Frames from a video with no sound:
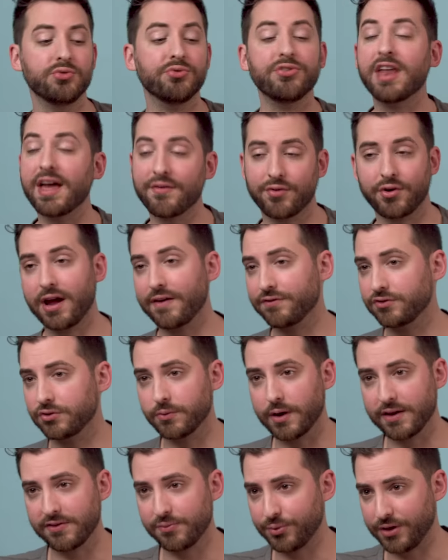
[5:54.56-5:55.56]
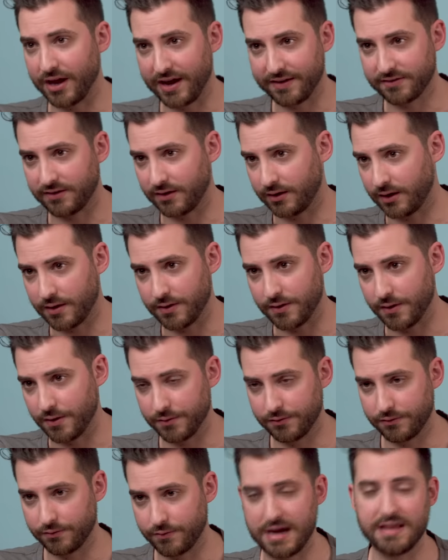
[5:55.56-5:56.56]
You never have to waste plastic on
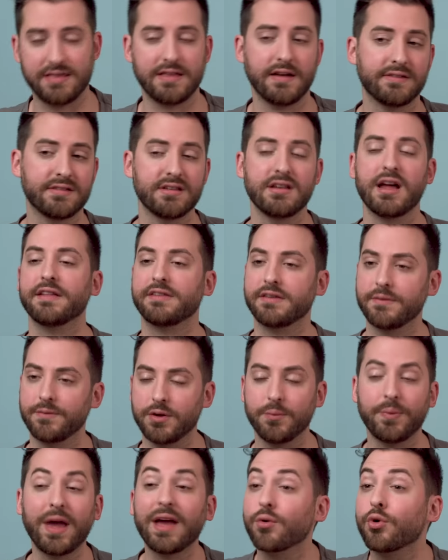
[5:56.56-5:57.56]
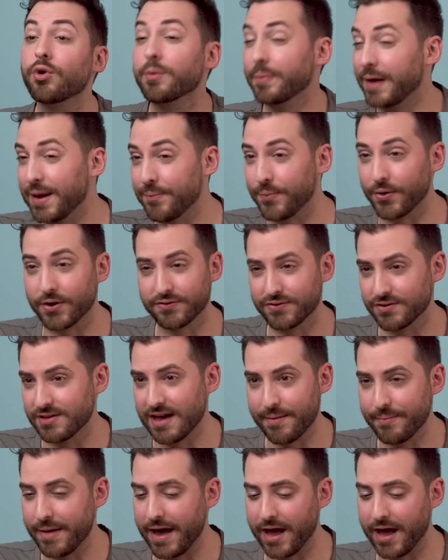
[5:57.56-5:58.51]
those, right? That's not something, or paper for that